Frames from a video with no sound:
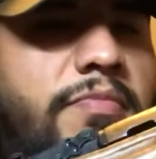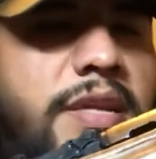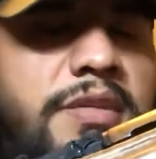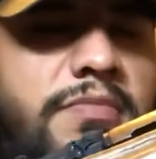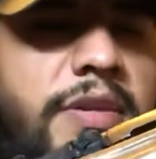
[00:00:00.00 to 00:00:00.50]

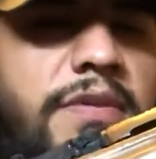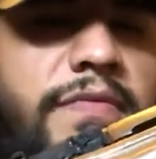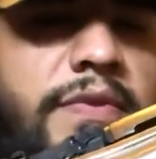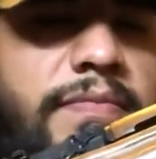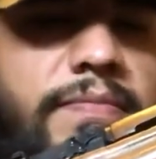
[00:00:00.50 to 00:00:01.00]
made so many of
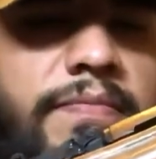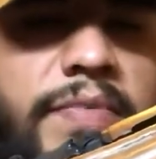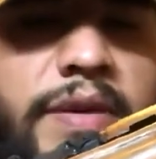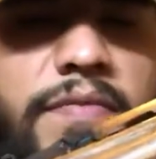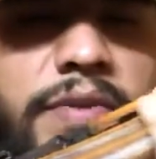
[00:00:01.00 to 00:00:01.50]
them,
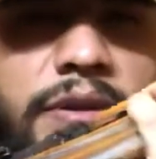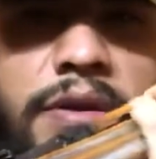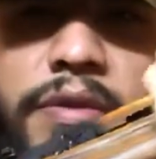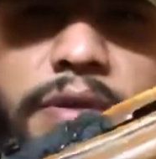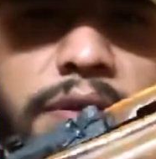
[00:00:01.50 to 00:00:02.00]
and when they're
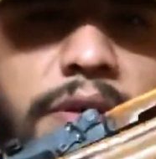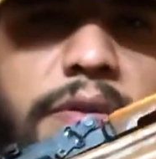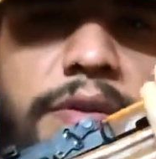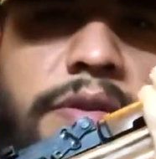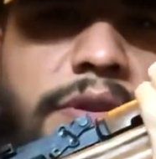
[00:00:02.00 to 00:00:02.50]
gone, they're
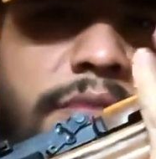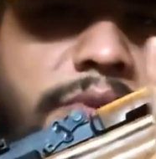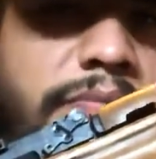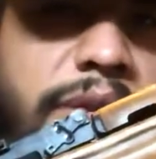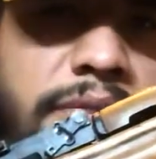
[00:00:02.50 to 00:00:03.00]
gone. You're gonna be
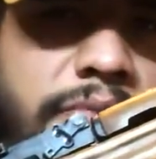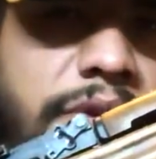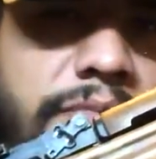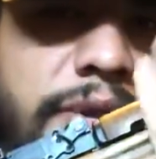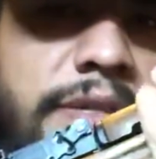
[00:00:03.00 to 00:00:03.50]
paying a
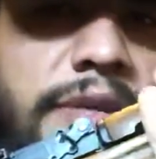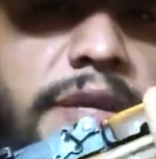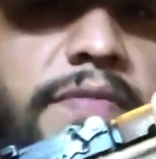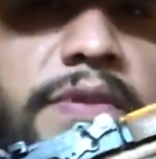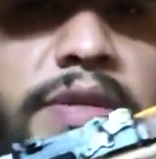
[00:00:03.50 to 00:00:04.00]
pretty price to
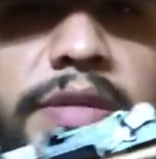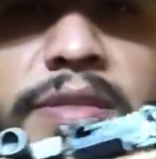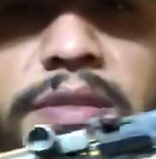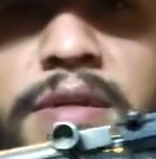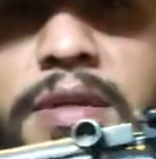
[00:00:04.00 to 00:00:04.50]
get one of these.